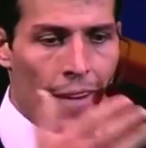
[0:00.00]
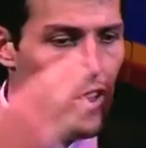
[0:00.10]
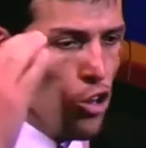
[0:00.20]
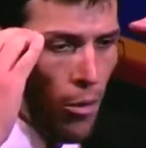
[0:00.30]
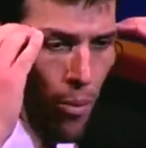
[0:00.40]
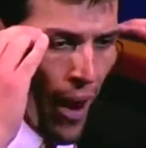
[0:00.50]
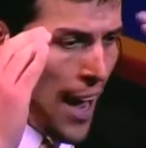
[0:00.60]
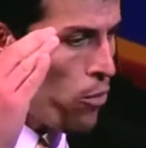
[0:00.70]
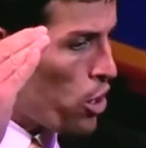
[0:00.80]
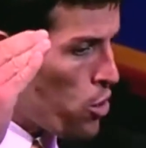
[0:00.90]
Your
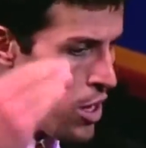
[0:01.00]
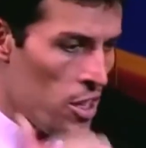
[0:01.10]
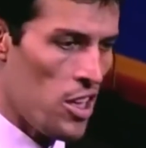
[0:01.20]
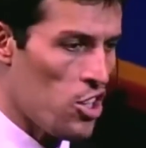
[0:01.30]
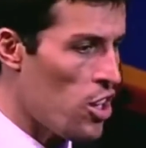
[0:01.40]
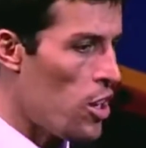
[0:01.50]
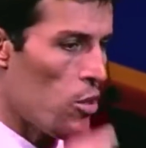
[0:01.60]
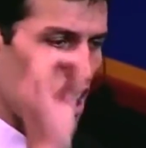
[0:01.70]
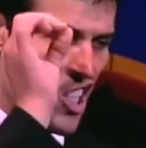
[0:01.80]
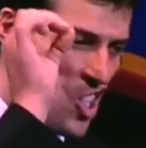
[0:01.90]
brain, when you condition it,
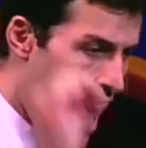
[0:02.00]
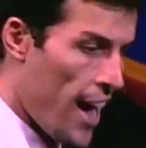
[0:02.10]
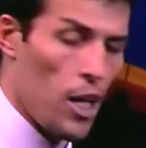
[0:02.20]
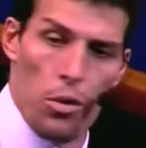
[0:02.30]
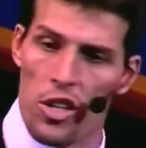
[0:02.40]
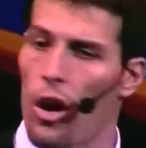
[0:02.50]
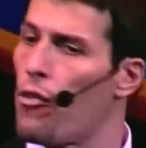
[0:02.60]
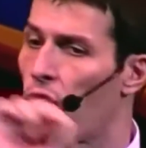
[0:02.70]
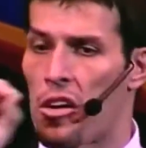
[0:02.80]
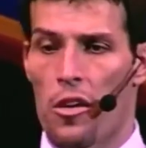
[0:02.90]
knows exactly what to go
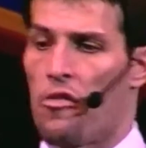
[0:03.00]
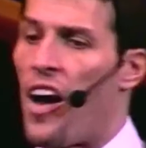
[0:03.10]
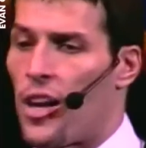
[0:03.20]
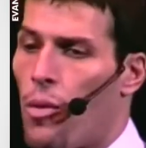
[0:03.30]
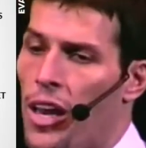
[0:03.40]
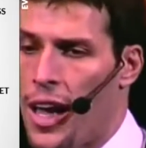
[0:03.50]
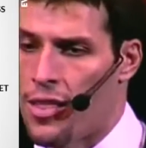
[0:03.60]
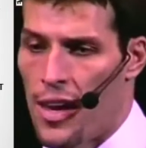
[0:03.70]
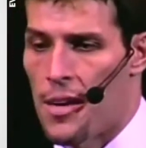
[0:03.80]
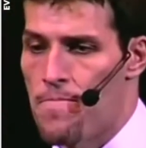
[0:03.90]
for and it'll find a way to
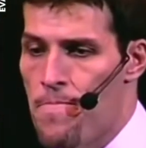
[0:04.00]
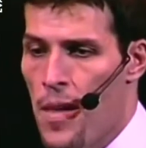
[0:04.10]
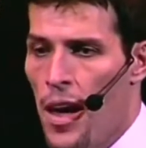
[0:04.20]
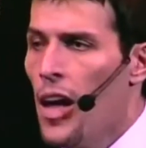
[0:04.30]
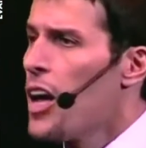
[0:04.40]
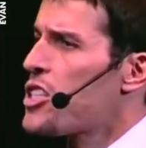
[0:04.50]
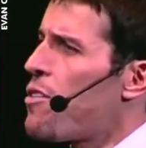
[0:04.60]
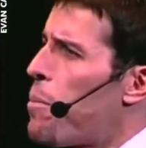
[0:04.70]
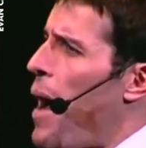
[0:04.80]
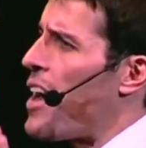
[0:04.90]
get there. Did you
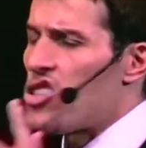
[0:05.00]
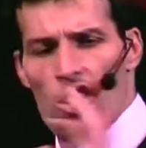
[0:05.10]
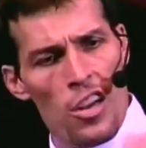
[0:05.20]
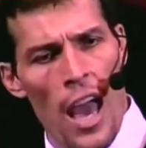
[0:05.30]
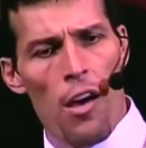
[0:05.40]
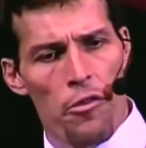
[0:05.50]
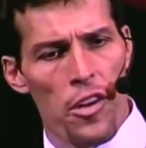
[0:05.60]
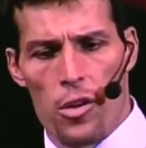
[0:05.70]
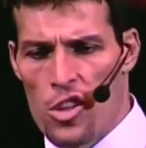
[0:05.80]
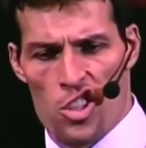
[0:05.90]
ever buy a certain
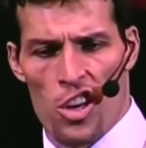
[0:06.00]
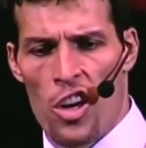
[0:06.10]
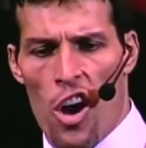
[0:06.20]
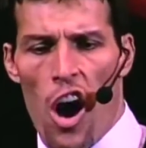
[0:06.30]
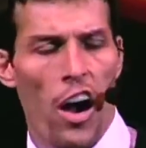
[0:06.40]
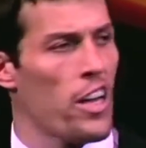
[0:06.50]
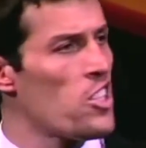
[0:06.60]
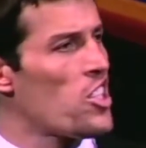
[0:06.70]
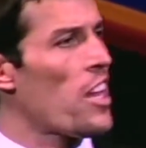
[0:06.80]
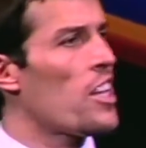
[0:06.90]
outfit or a certain car and
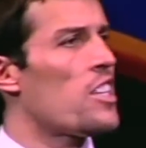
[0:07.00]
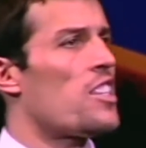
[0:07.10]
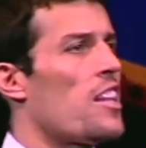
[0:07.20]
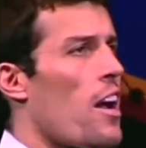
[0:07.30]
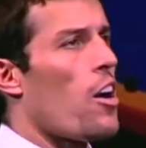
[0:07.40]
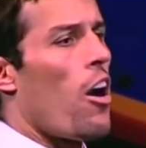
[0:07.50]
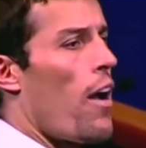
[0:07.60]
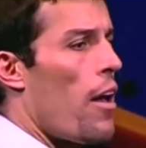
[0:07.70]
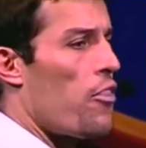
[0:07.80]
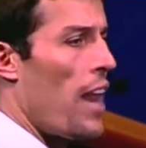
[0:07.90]
suddenly see that
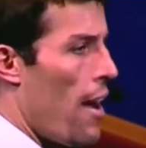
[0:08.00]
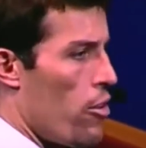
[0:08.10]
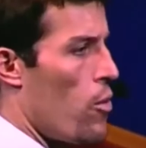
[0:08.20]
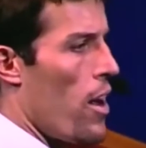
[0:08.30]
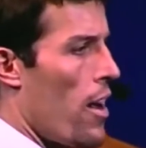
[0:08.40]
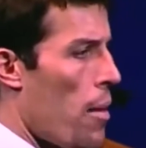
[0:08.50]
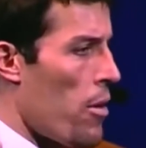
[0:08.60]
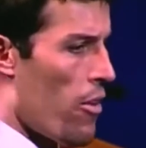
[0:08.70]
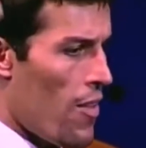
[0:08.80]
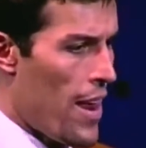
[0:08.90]
car outfit everywhere? How
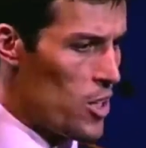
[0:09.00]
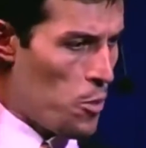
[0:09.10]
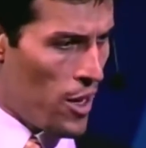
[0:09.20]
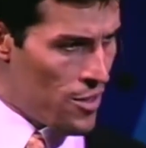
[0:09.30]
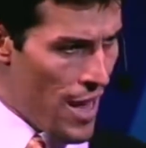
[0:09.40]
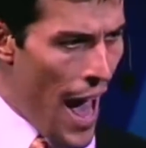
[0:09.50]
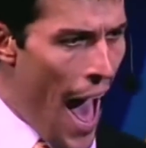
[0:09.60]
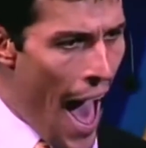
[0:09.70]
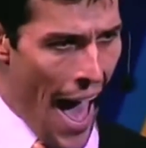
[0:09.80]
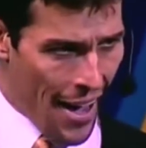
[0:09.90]
many of you have had that experience? Say,
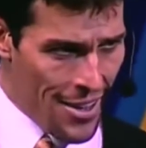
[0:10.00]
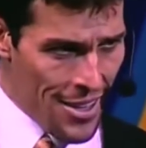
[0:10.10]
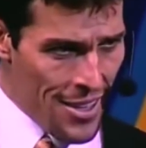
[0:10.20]
aye.